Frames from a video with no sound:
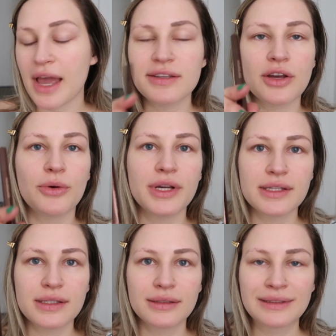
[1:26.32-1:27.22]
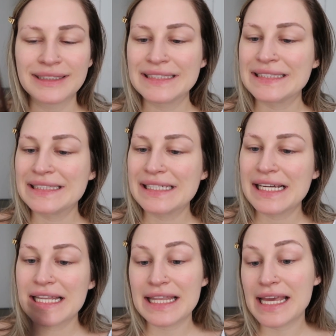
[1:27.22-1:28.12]
As always,
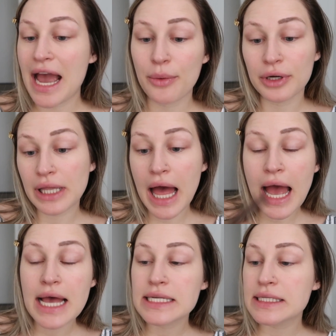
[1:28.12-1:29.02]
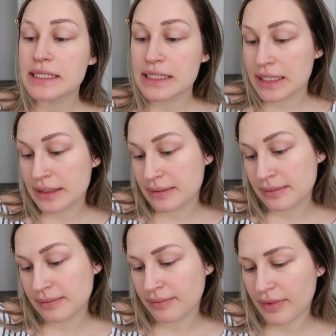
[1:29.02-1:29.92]
the Hourglass.
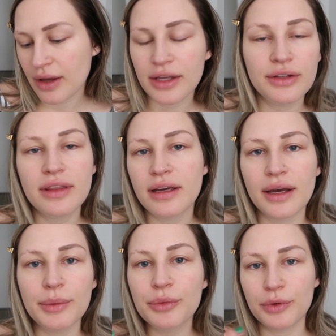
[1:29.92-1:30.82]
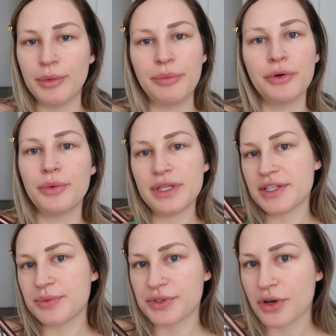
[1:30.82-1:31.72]
You'd think I would remember what
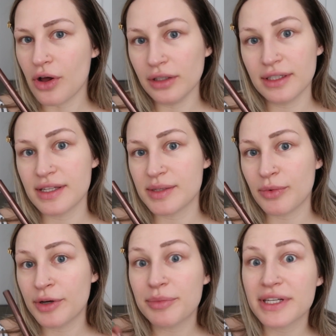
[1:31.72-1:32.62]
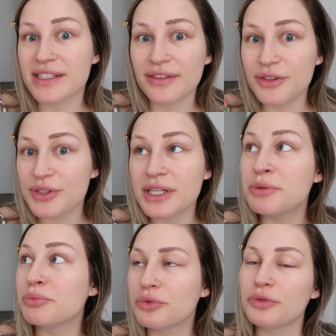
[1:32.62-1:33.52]
this was called at this point because I've used it
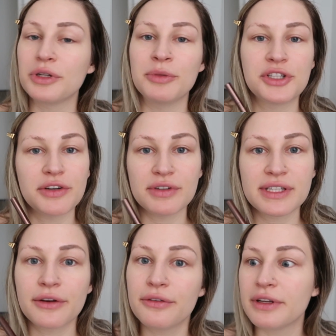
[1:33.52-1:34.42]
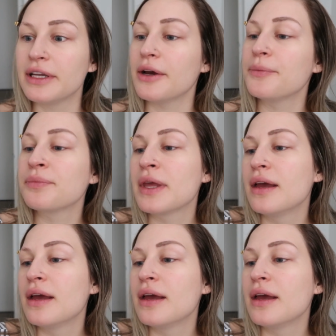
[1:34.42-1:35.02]
in pretty much every single video.